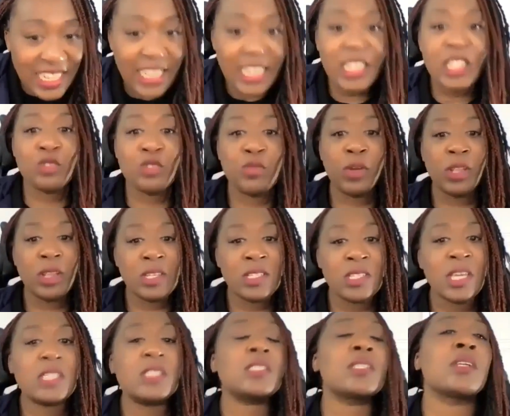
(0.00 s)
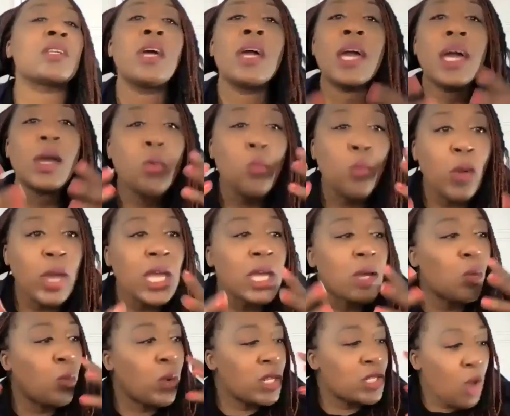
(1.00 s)
It is realization.
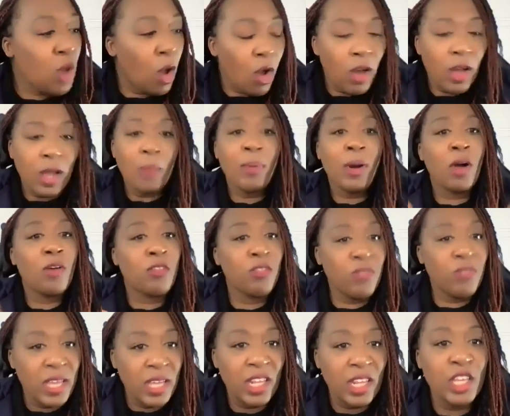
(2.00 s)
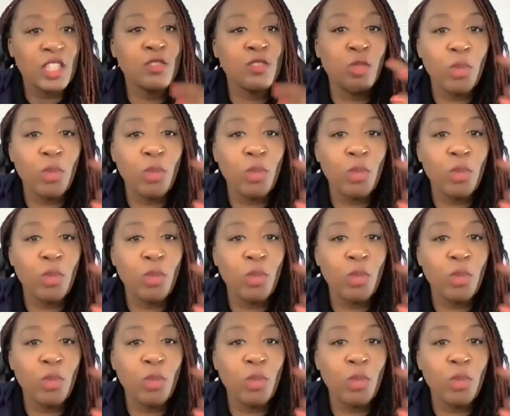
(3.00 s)
We talk about feelings,